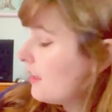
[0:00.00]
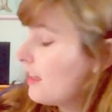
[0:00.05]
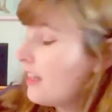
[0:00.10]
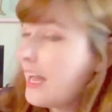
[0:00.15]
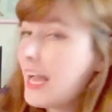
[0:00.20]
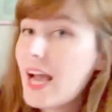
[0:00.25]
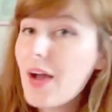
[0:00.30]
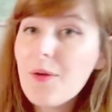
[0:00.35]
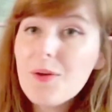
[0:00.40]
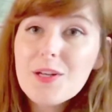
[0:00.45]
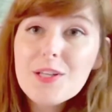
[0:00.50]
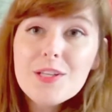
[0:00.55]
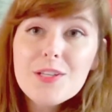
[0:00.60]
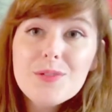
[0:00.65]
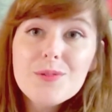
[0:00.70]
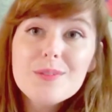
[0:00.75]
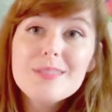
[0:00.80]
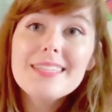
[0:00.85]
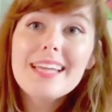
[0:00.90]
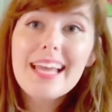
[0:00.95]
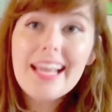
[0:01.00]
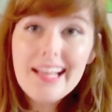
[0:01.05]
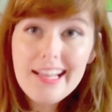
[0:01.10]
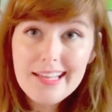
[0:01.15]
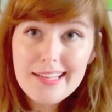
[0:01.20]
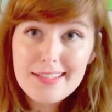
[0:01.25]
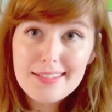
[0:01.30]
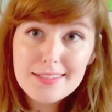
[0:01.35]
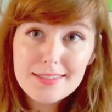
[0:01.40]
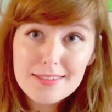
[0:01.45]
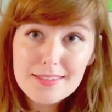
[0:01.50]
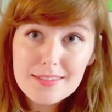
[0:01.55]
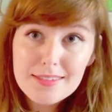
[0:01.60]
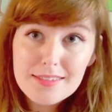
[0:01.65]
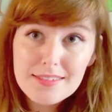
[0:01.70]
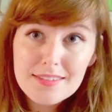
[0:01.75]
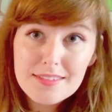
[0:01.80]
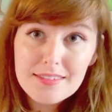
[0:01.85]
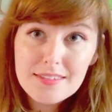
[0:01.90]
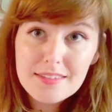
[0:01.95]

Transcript: how do you dance?